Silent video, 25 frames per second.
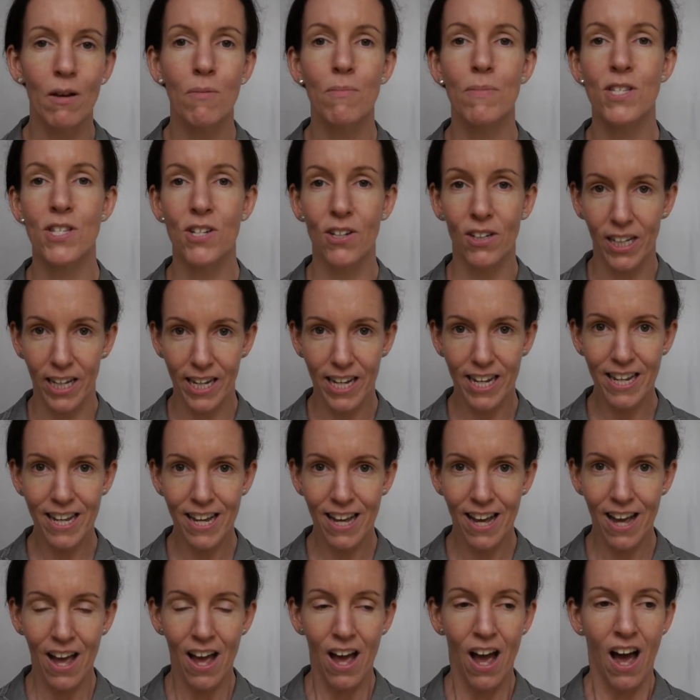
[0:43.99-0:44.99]
Mr. Lee,
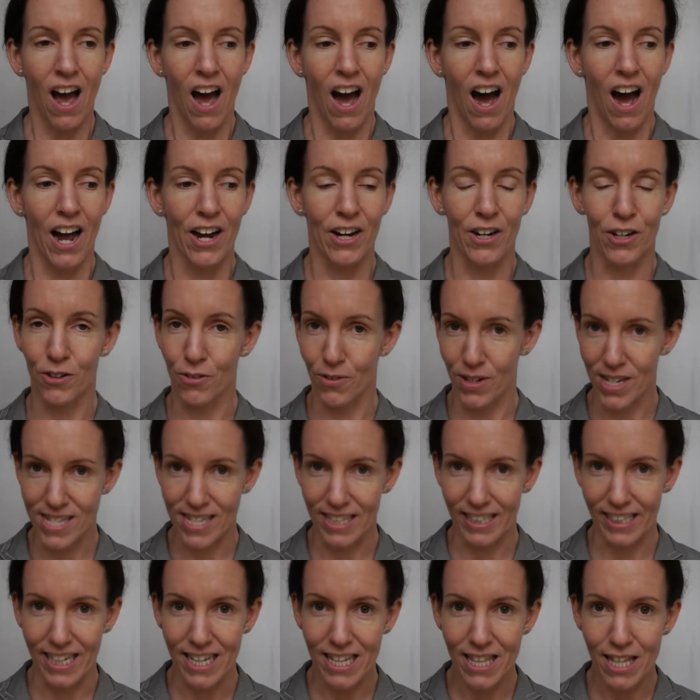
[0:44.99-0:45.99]
I heard
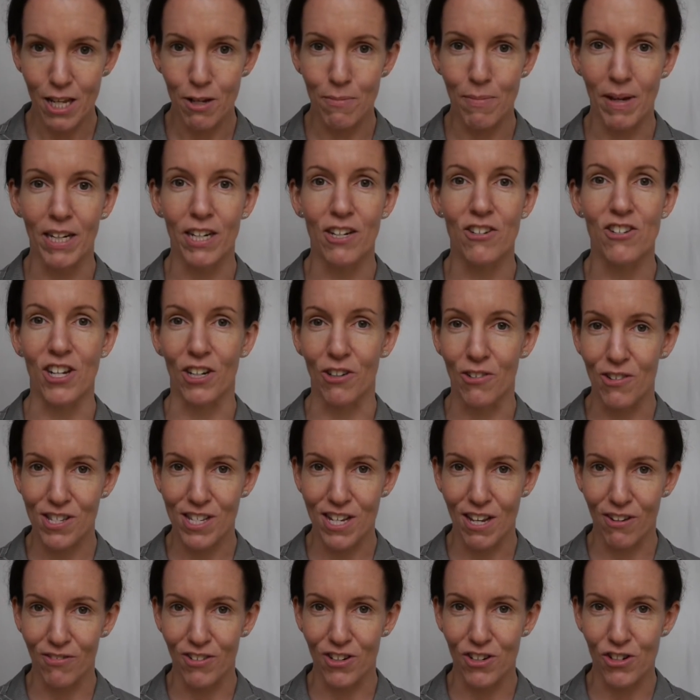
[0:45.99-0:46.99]
recently that you made a
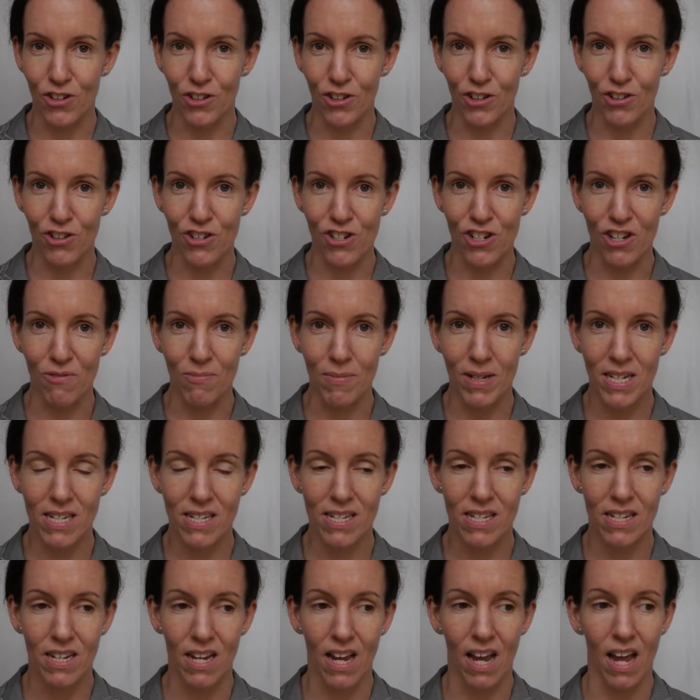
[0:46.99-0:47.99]
generous gift to Junior
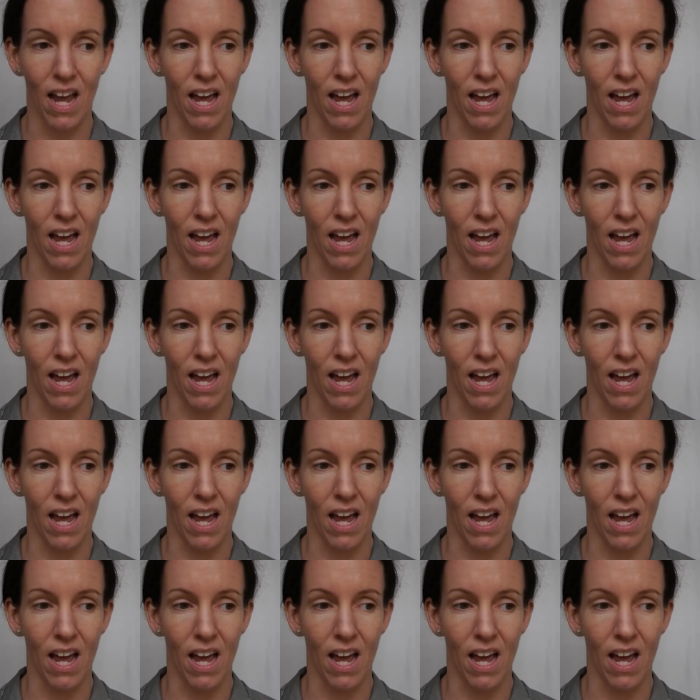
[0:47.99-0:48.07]
Achievement,